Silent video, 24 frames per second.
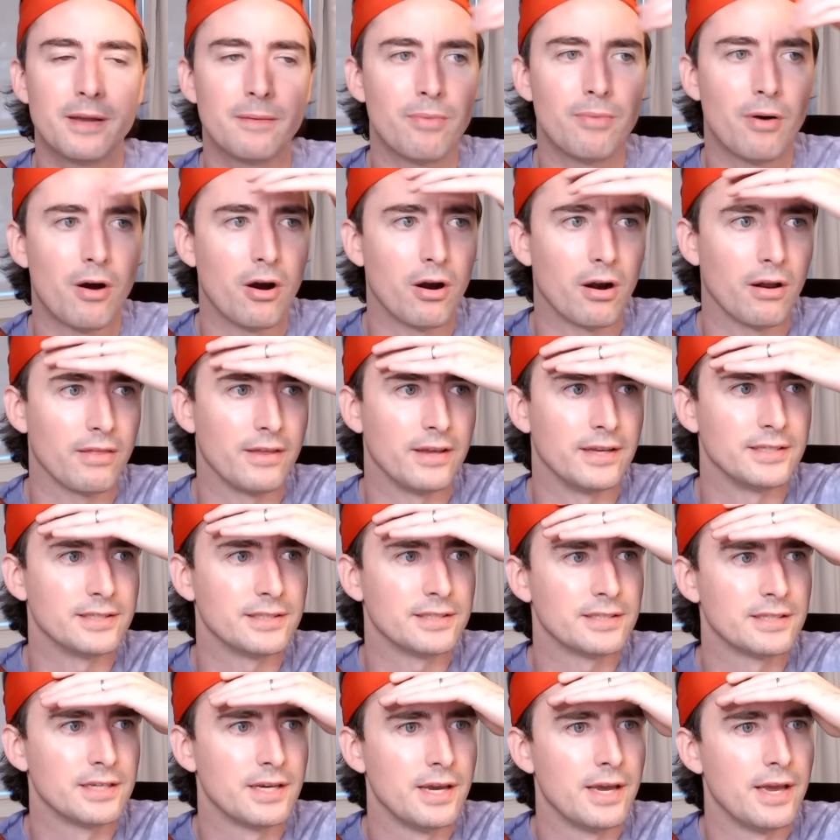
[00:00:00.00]
part of
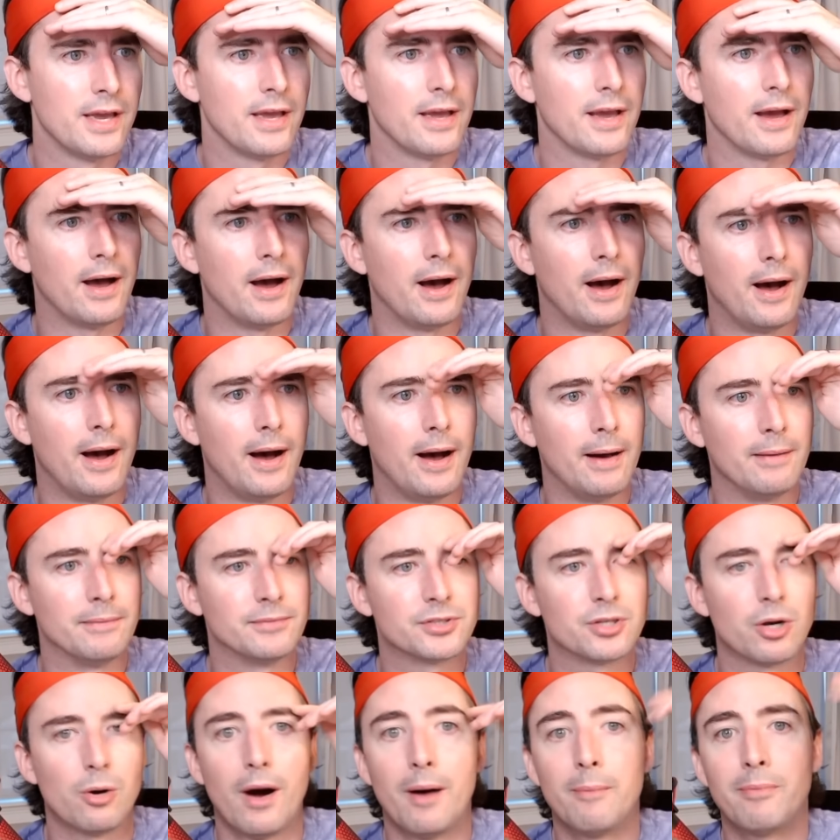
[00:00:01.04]
this.
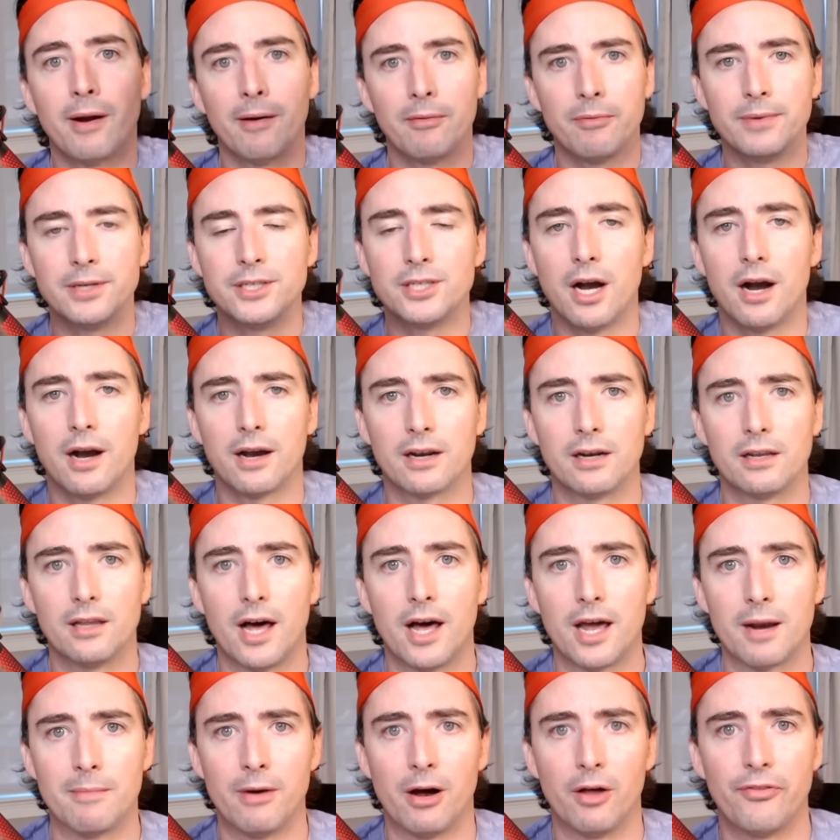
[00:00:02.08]
So I'll probably be talking a
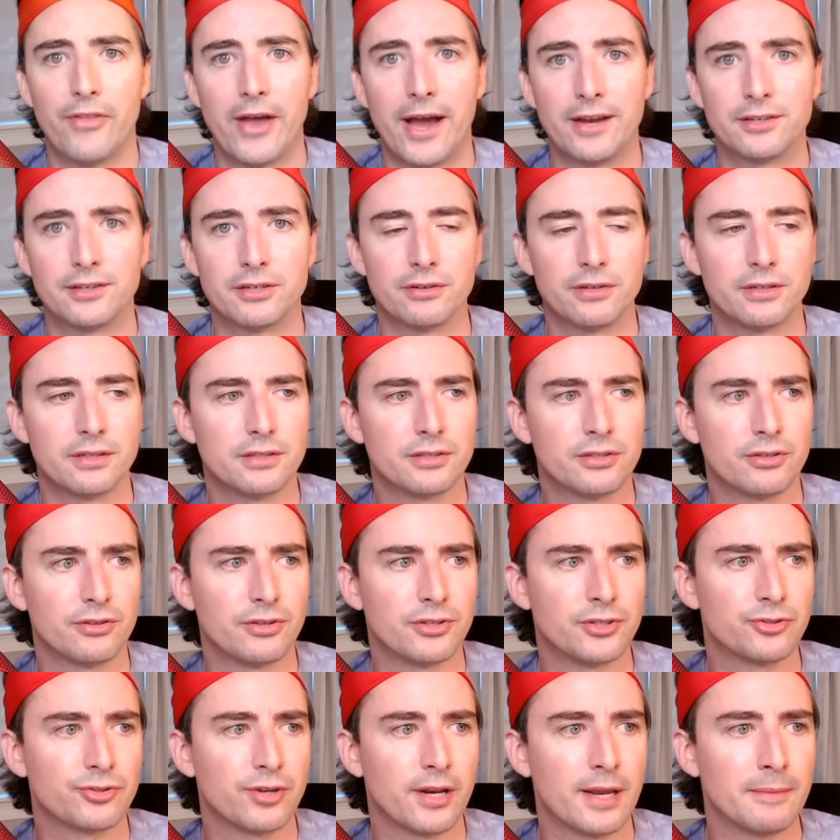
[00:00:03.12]
lot about that during
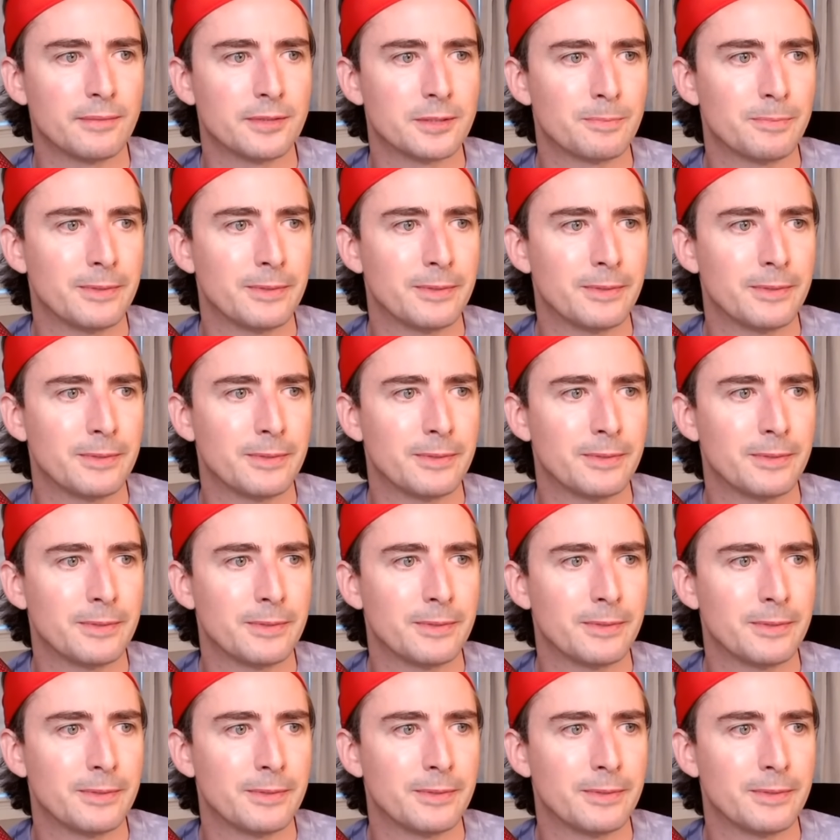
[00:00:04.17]
the streams.